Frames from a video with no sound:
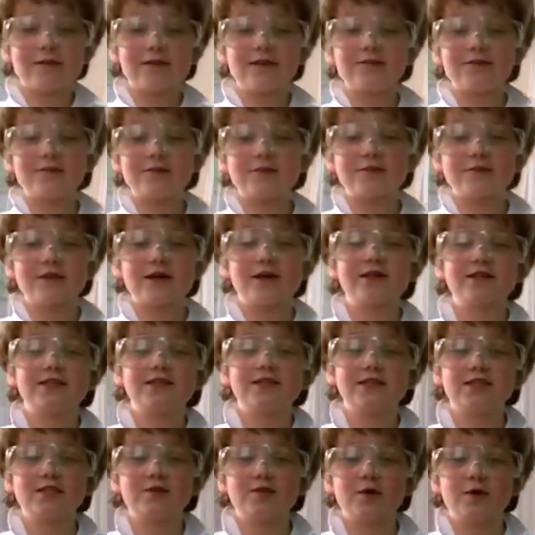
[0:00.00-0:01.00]
leave your science
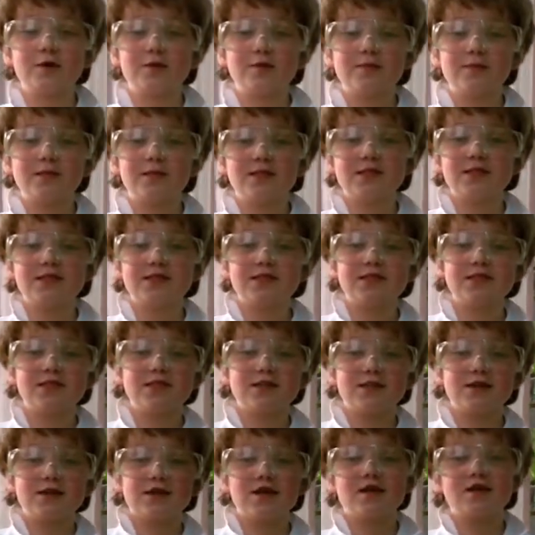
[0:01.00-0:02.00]
experiments
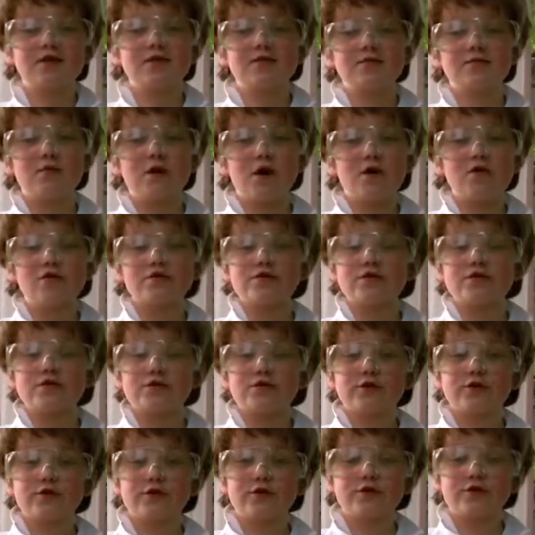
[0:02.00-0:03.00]

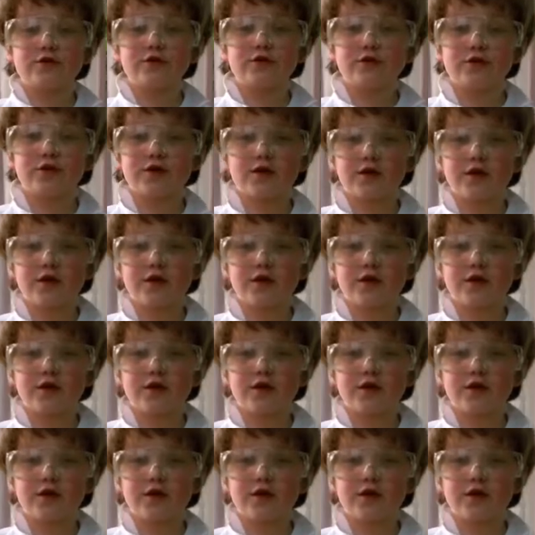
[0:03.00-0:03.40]
unmonitored.